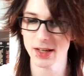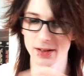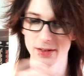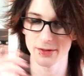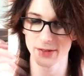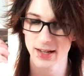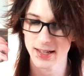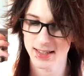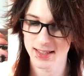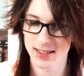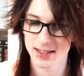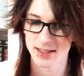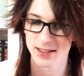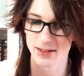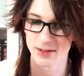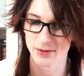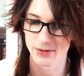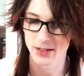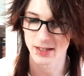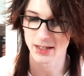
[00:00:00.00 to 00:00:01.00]
that's
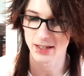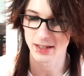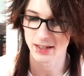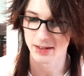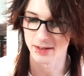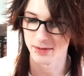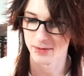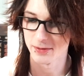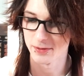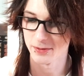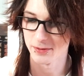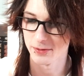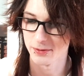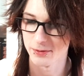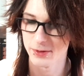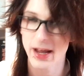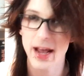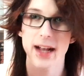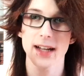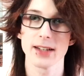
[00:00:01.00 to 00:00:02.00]
the
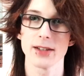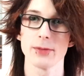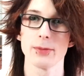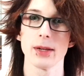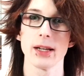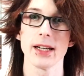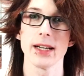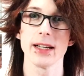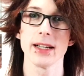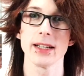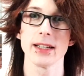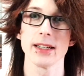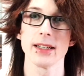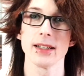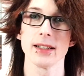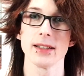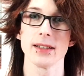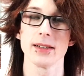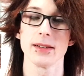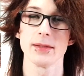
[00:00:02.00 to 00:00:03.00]
actor playing